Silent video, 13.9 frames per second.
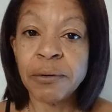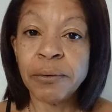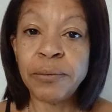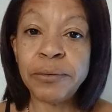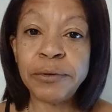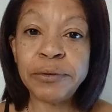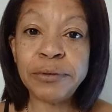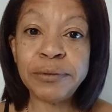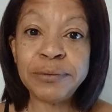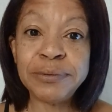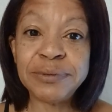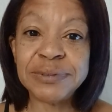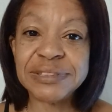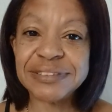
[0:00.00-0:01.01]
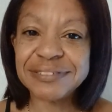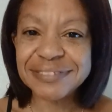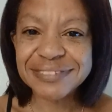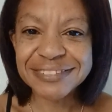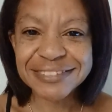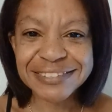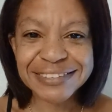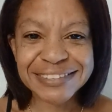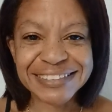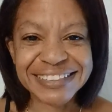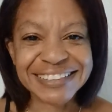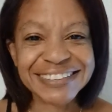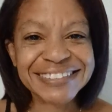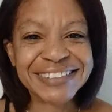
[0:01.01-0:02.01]
Woo.
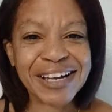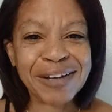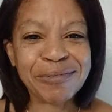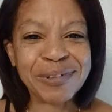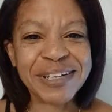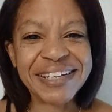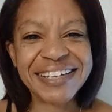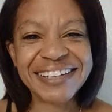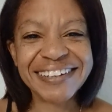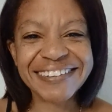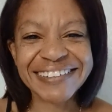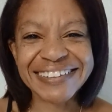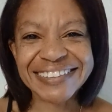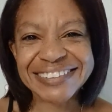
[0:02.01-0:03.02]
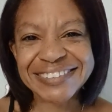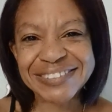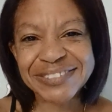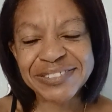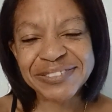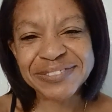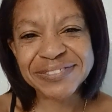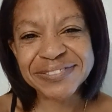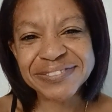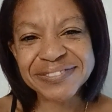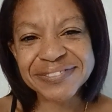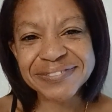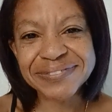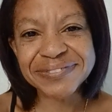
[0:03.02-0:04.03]
This topic here,
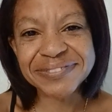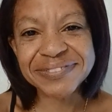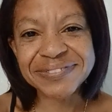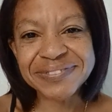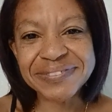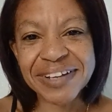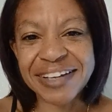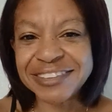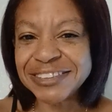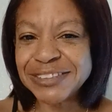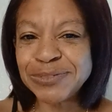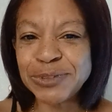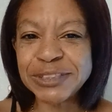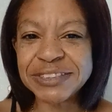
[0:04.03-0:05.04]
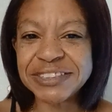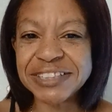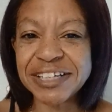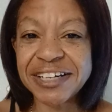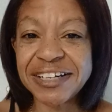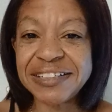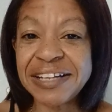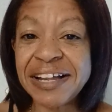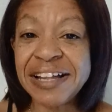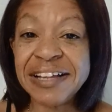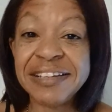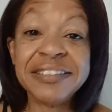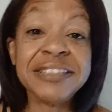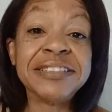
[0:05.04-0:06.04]
I just want to say
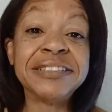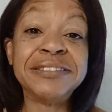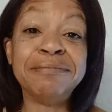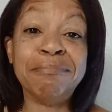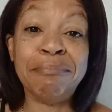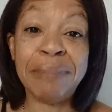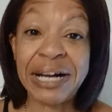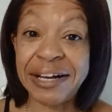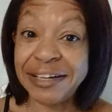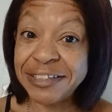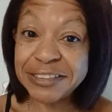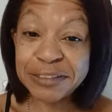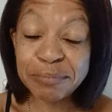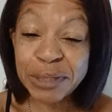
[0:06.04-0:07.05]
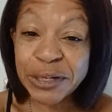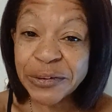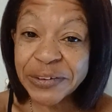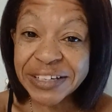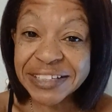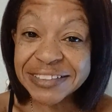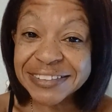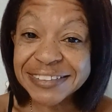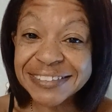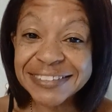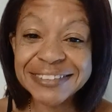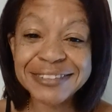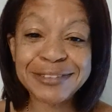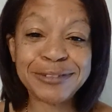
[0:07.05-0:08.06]
this is my
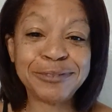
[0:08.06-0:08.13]
experience,